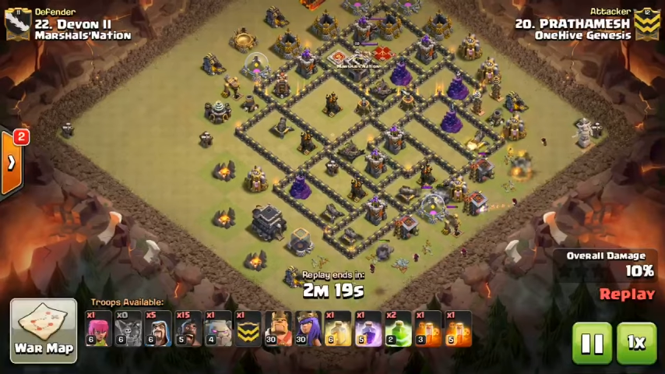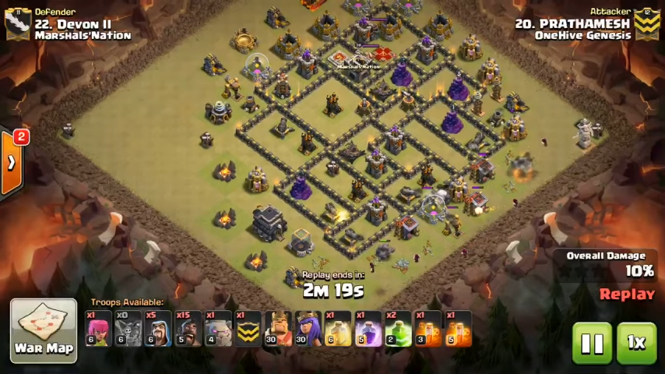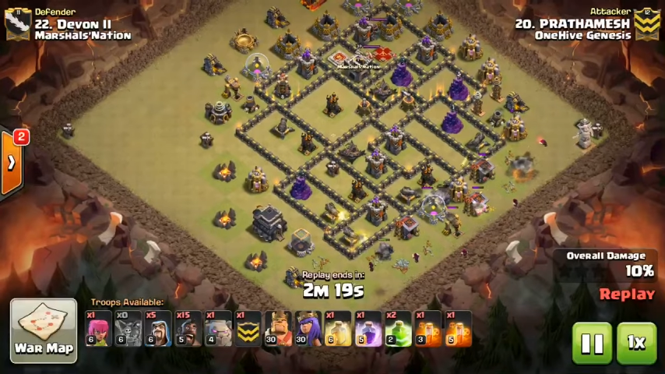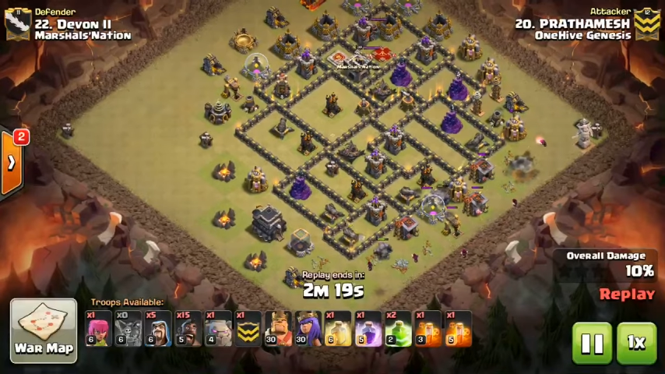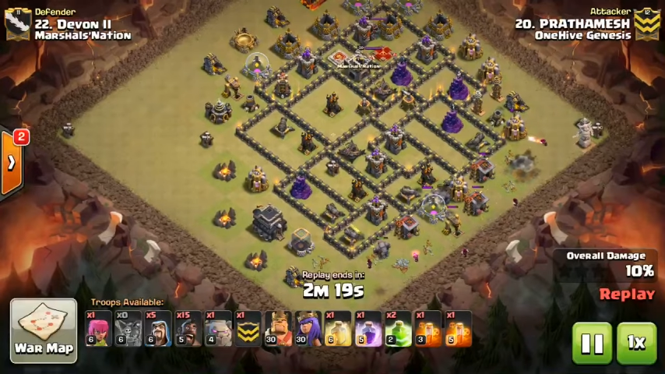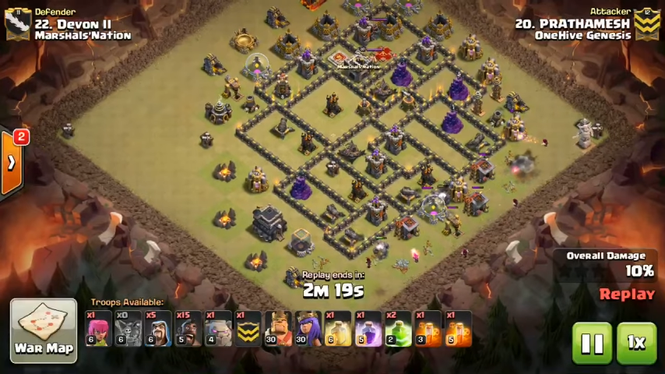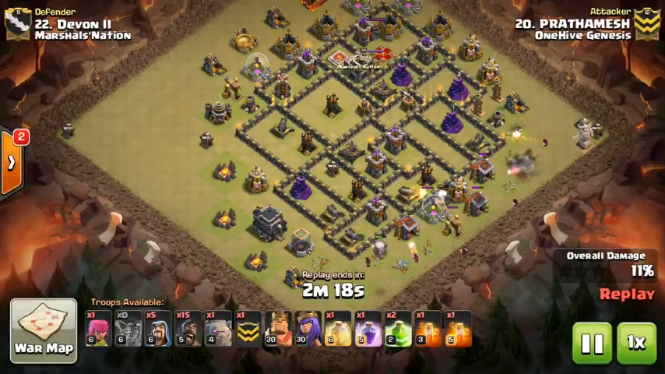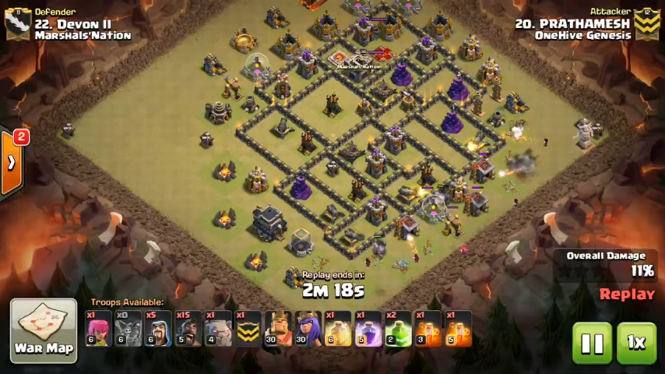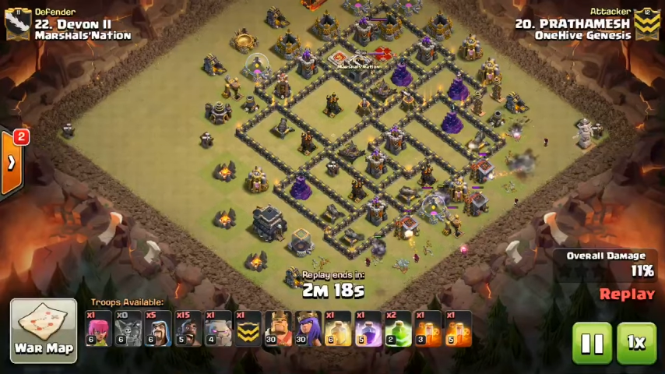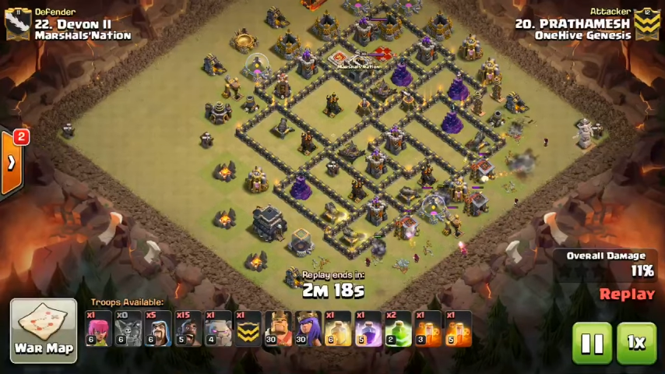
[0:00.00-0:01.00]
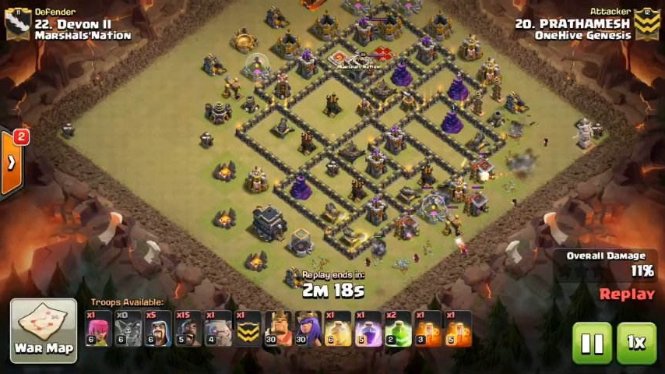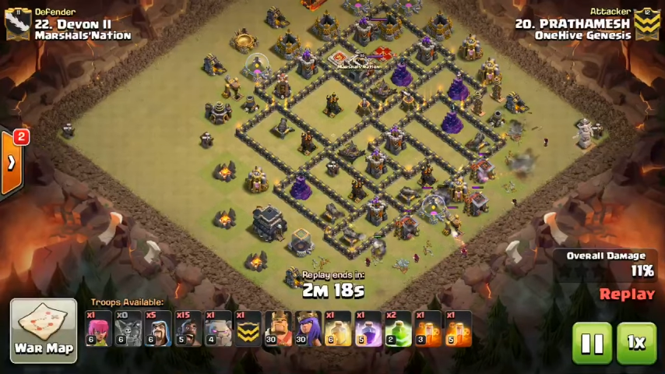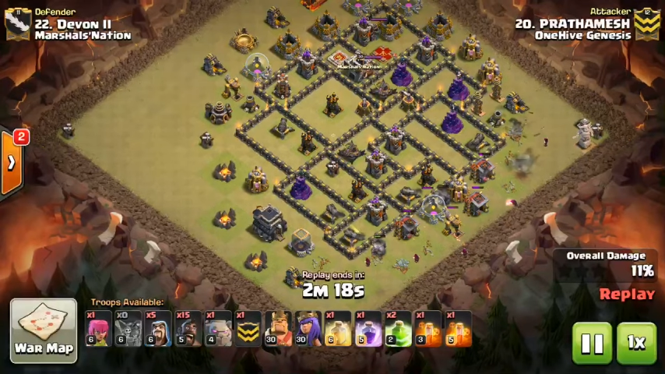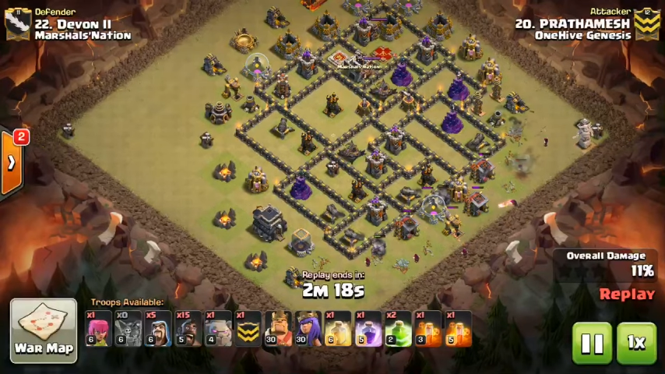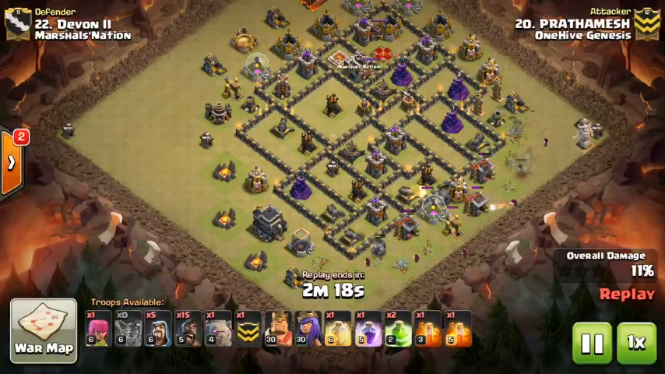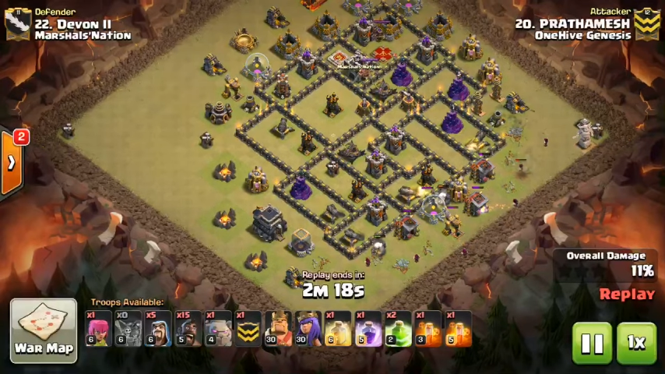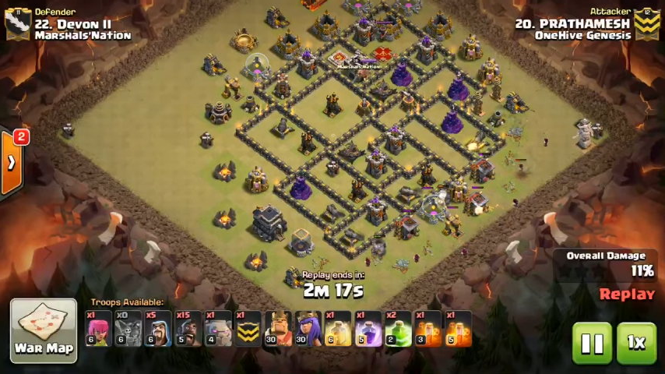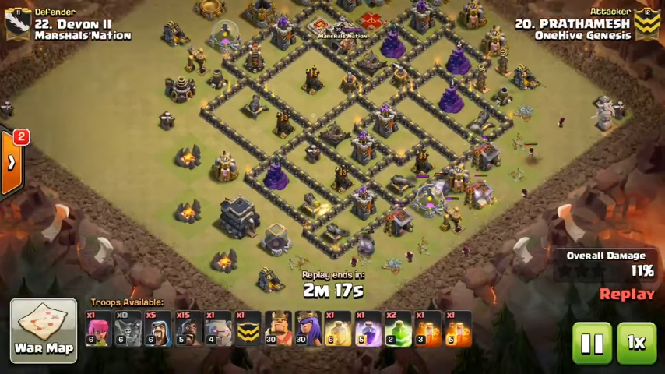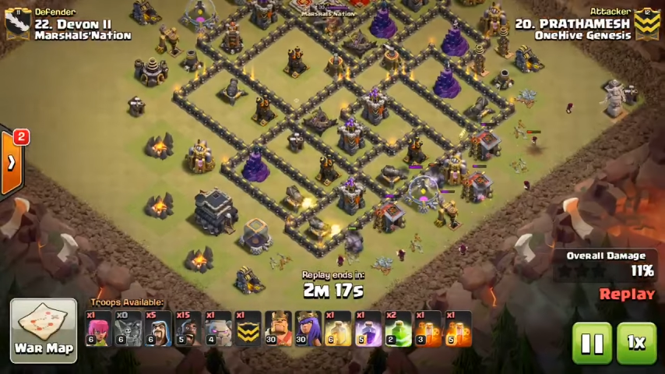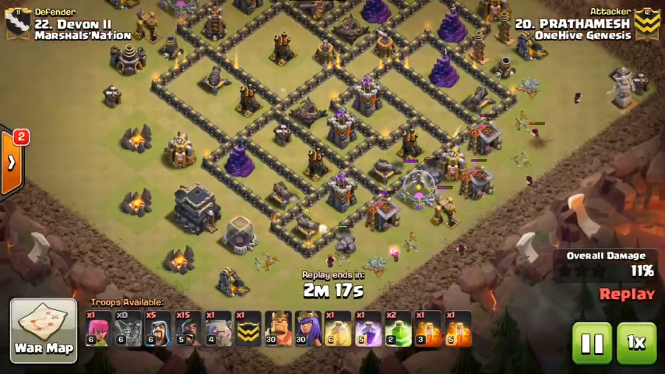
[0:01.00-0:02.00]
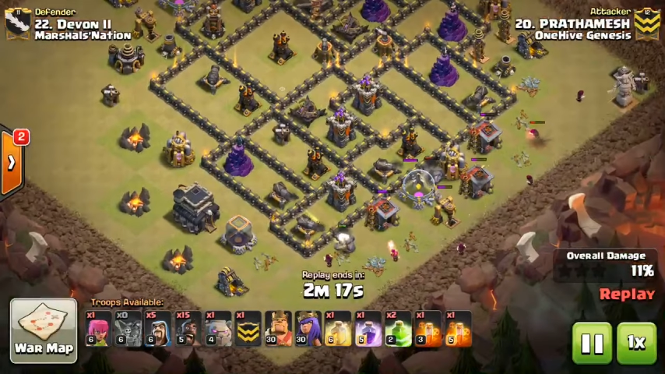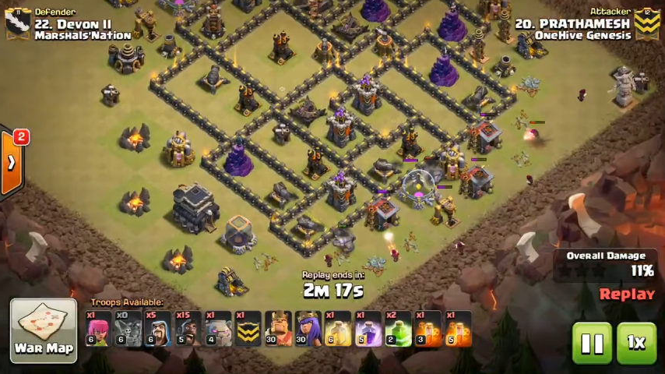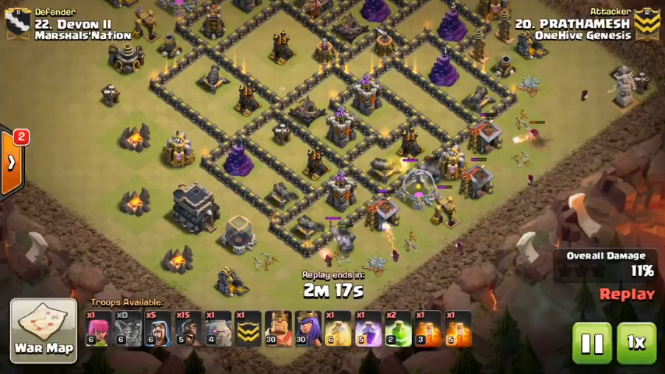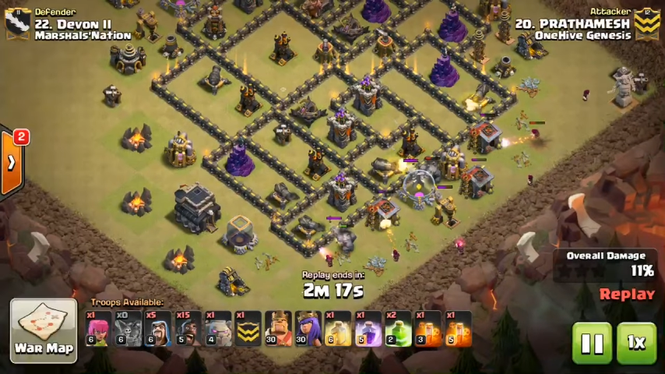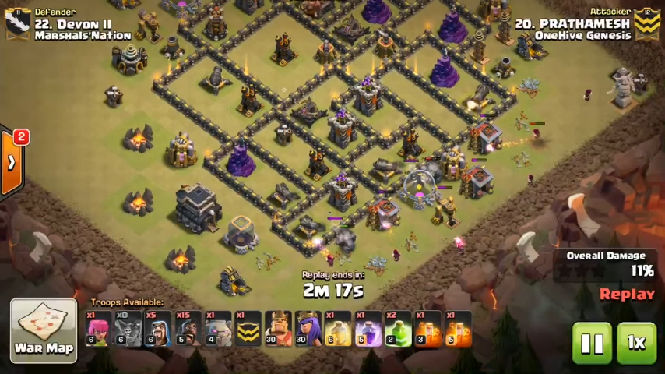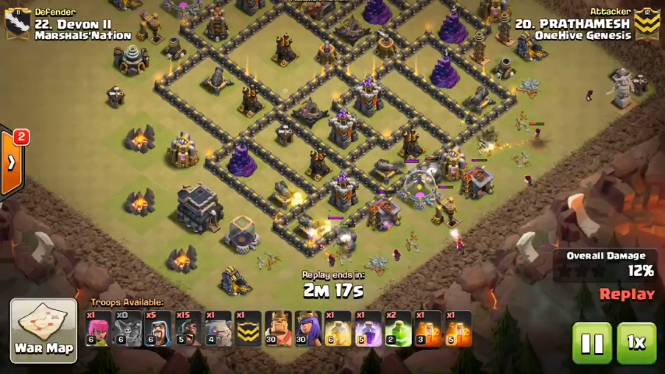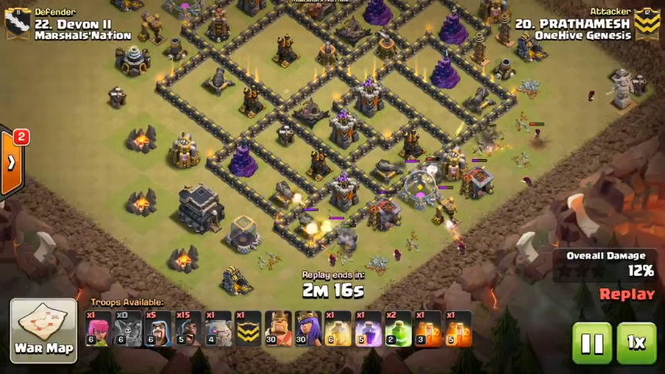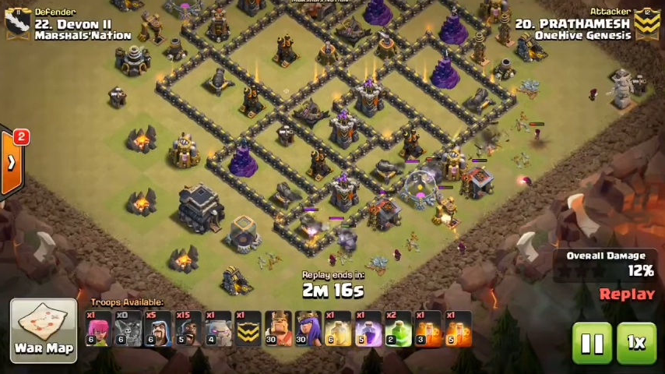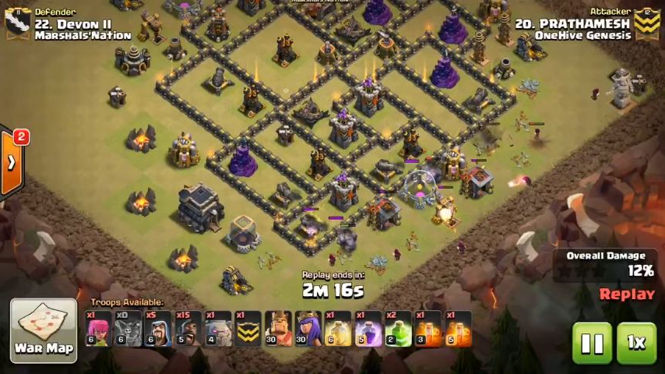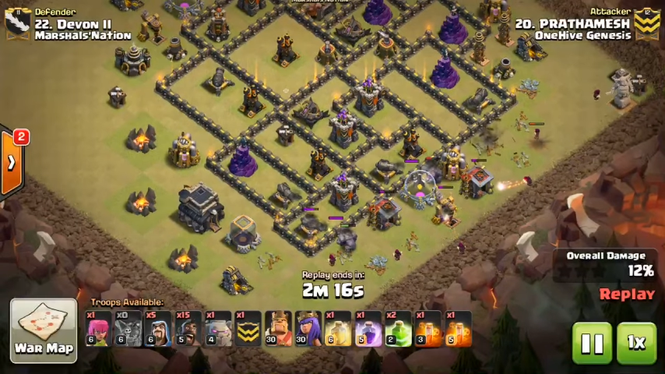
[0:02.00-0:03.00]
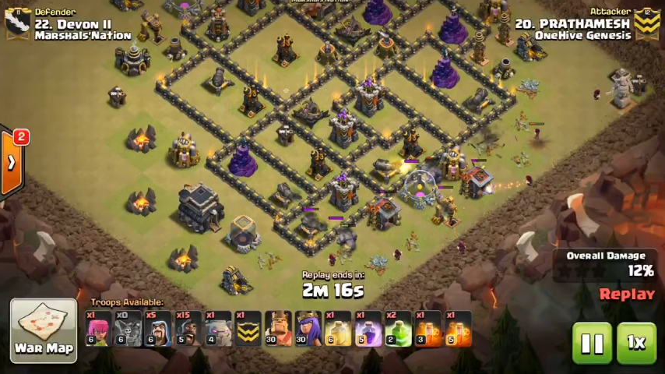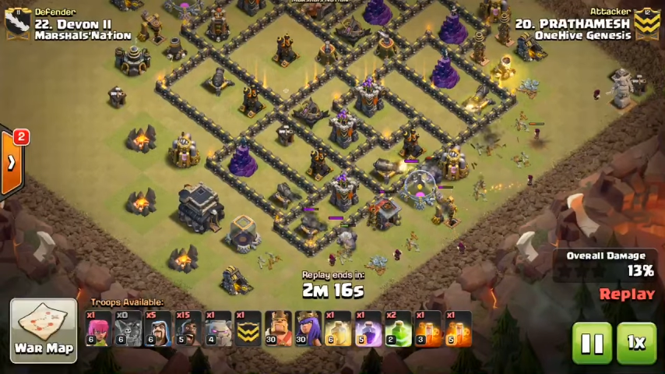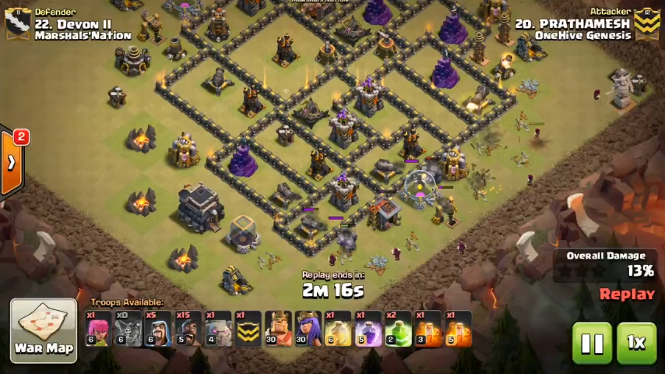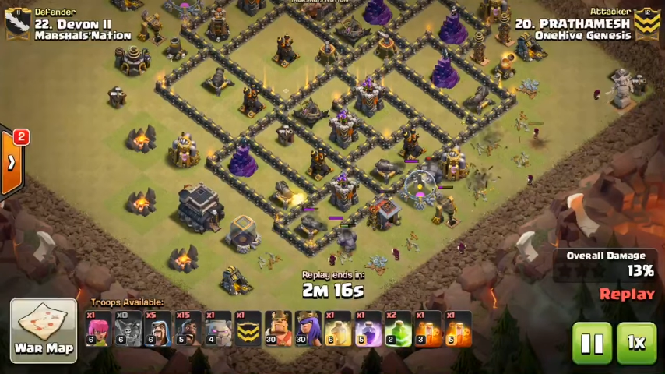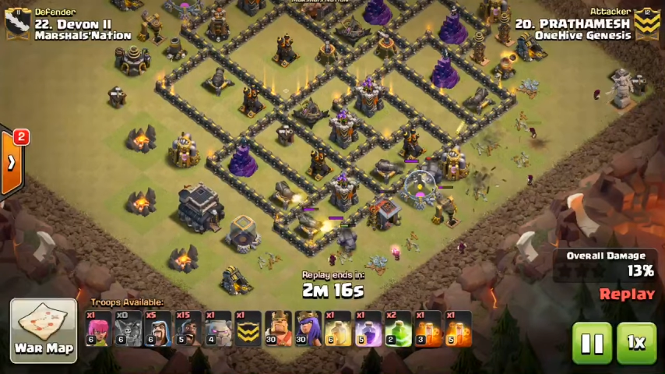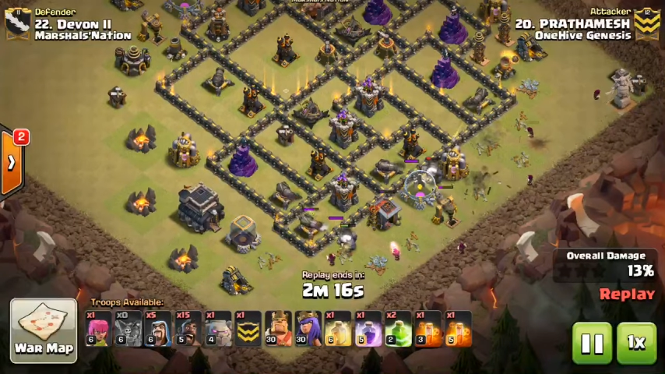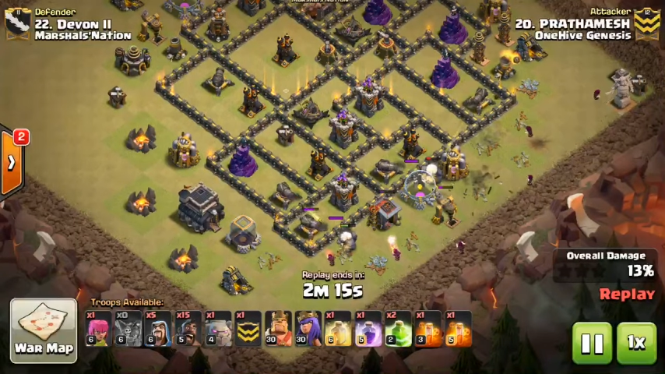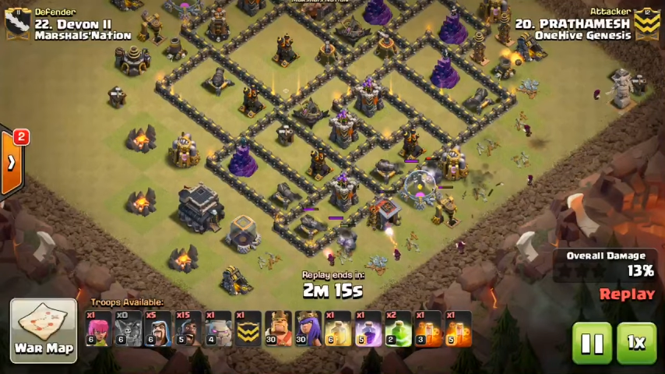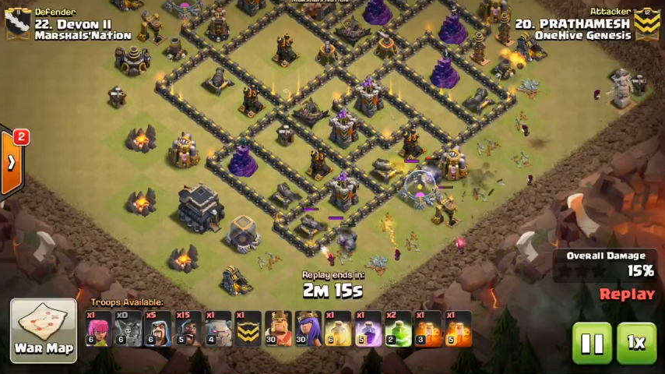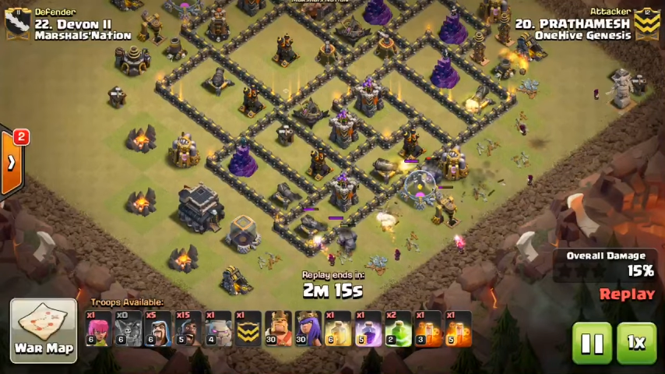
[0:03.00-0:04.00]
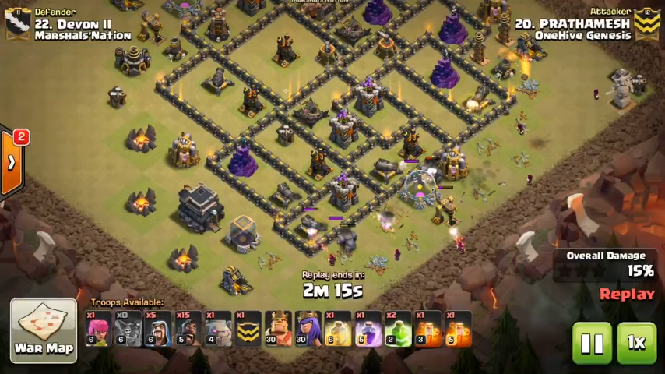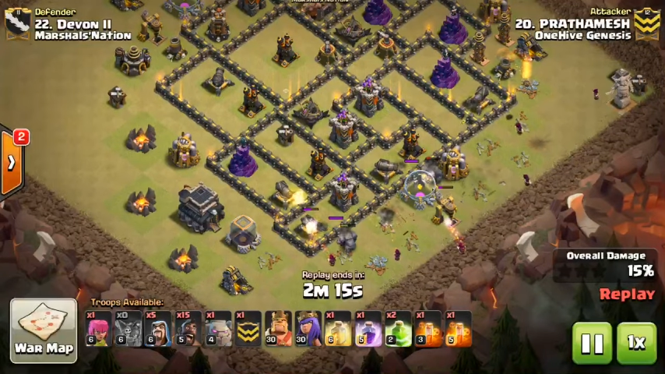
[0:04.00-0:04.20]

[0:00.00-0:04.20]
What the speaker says: [unreadable: no face in view]